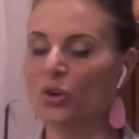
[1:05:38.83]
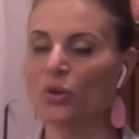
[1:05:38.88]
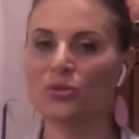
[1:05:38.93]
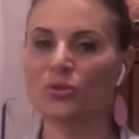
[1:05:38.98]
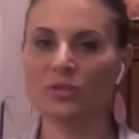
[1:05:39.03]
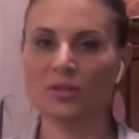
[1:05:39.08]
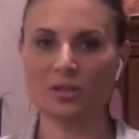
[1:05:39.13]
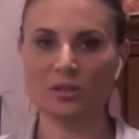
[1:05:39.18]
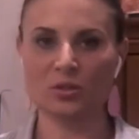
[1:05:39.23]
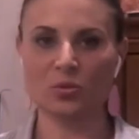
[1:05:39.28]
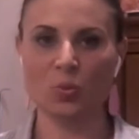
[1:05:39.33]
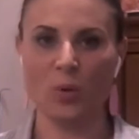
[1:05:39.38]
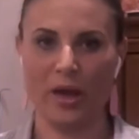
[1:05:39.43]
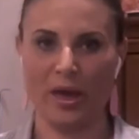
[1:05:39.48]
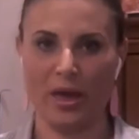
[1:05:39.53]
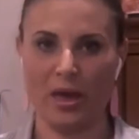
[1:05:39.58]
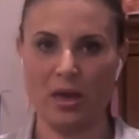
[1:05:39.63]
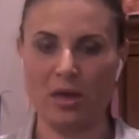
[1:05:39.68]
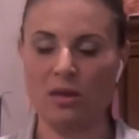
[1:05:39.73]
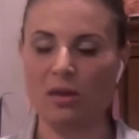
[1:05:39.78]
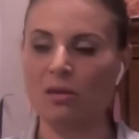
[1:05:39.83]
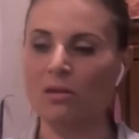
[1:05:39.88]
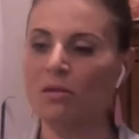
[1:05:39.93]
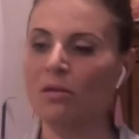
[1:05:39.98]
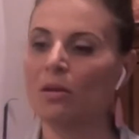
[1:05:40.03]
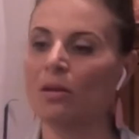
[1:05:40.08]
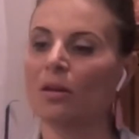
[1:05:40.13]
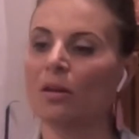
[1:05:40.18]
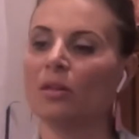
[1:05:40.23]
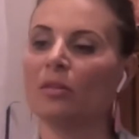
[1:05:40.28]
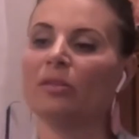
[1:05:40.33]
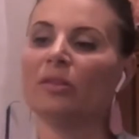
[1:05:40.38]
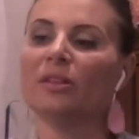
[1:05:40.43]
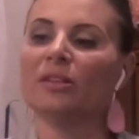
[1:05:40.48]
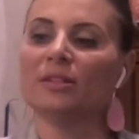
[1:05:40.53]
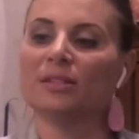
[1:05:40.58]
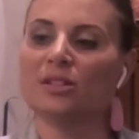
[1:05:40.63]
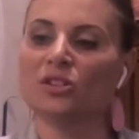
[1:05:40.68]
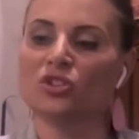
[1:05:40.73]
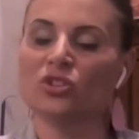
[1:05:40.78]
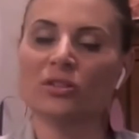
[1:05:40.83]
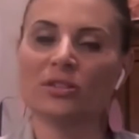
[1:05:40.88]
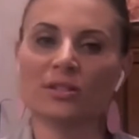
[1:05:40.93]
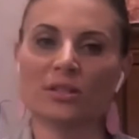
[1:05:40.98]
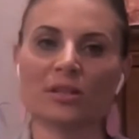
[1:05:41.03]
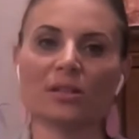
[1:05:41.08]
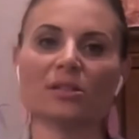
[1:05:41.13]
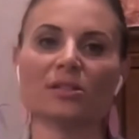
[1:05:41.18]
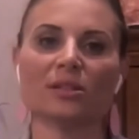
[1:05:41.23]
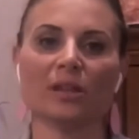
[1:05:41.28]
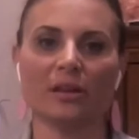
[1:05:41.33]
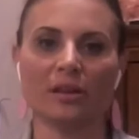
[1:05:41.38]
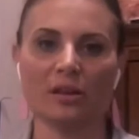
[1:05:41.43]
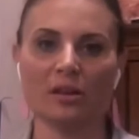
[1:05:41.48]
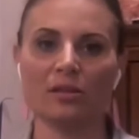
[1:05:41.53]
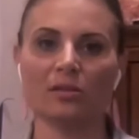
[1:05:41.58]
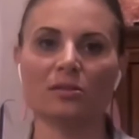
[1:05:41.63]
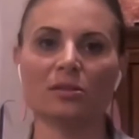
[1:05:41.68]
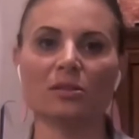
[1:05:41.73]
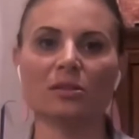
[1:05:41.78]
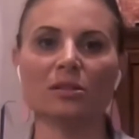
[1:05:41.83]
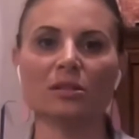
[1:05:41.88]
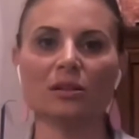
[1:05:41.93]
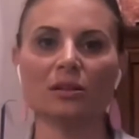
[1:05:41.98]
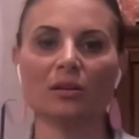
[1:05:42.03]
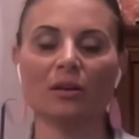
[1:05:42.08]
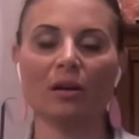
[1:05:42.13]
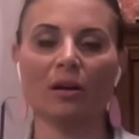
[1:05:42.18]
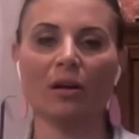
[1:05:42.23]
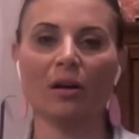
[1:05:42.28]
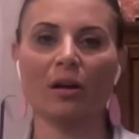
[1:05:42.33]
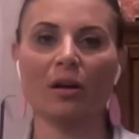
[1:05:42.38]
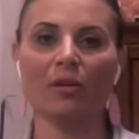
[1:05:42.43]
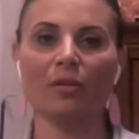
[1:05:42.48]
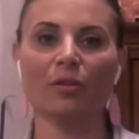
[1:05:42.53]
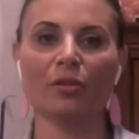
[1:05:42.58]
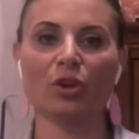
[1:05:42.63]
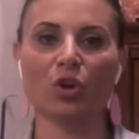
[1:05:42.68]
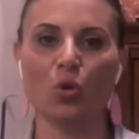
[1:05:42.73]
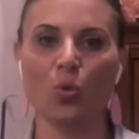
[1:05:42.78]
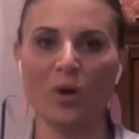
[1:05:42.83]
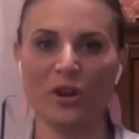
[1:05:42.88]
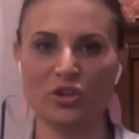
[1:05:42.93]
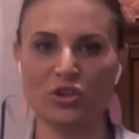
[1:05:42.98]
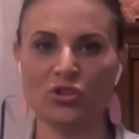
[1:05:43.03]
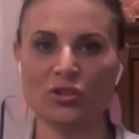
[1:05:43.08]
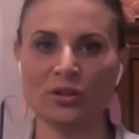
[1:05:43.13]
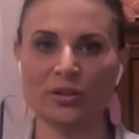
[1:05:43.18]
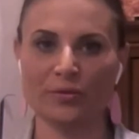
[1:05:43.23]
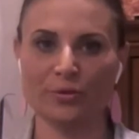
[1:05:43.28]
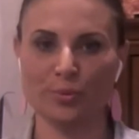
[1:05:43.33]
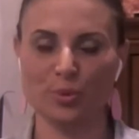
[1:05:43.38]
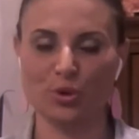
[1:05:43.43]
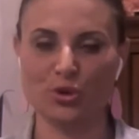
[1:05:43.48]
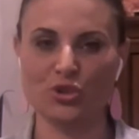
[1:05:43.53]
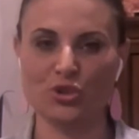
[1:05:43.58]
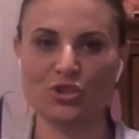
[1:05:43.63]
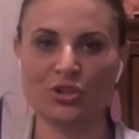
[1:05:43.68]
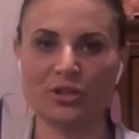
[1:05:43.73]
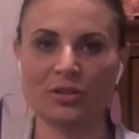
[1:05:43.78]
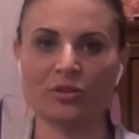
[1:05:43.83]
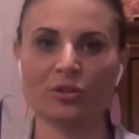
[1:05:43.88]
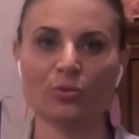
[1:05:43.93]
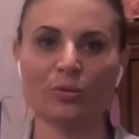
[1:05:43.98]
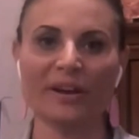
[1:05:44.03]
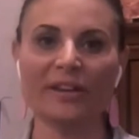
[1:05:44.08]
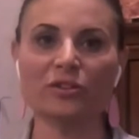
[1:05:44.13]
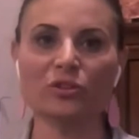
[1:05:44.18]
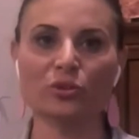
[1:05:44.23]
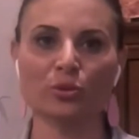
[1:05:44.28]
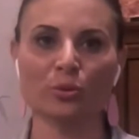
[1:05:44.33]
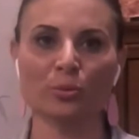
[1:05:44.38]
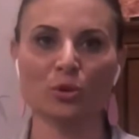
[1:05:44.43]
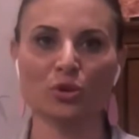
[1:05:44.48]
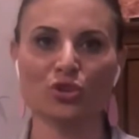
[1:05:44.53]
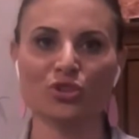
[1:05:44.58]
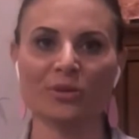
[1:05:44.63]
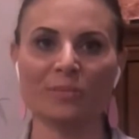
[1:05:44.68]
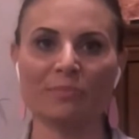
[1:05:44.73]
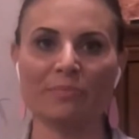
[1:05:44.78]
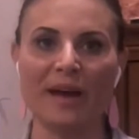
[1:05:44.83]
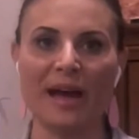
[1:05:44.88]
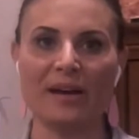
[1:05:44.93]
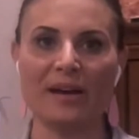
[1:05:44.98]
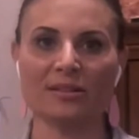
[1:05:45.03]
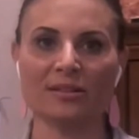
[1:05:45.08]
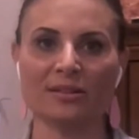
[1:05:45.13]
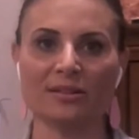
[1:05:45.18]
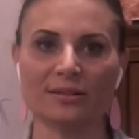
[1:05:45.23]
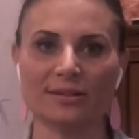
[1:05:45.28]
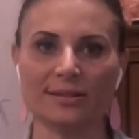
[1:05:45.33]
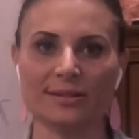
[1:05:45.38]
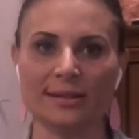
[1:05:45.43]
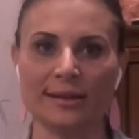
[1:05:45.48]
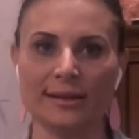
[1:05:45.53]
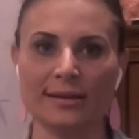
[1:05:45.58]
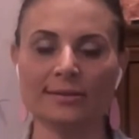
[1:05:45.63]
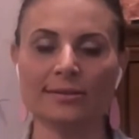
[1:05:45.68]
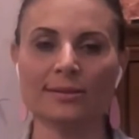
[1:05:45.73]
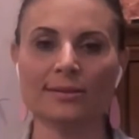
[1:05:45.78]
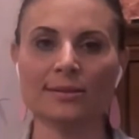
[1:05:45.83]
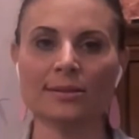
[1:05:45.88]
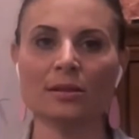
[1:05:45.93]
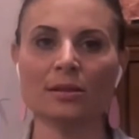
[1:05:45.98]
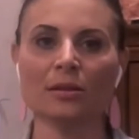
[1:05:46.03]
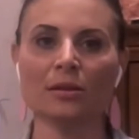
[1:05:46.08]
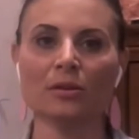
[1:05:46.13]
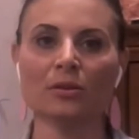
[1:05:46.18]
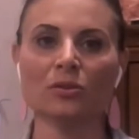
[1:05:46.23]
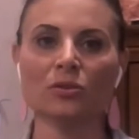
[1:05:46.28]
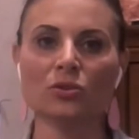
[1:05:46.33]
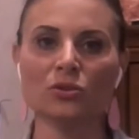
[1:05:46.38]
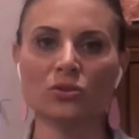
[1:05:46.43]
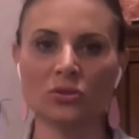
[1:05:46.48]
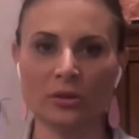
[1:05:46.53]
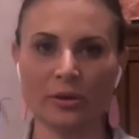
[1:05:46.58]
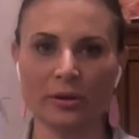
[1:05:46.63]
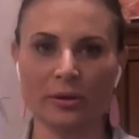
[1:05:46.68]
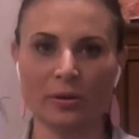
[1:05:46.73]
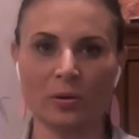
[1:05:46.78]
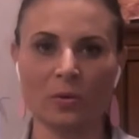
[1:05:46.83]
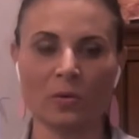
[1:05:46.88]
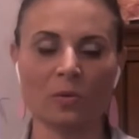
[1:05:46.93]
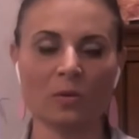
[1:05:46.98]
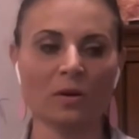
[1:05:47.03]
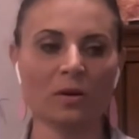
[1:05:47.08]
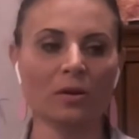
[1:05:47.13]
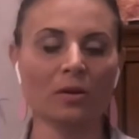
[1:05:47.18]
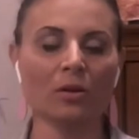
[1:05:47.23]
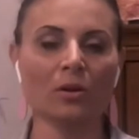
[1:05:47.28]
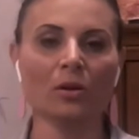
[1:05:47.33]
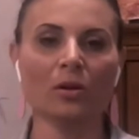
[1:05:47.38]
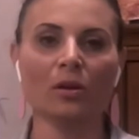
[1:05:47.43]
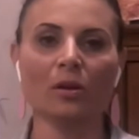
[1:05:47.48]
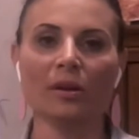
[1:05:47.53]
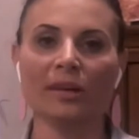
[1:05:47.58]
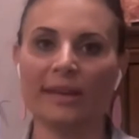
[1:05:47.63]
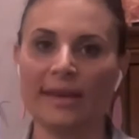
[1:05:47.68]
and it goes this way, the decision is going to send the question of abortion, the right to abortion, back to the states. So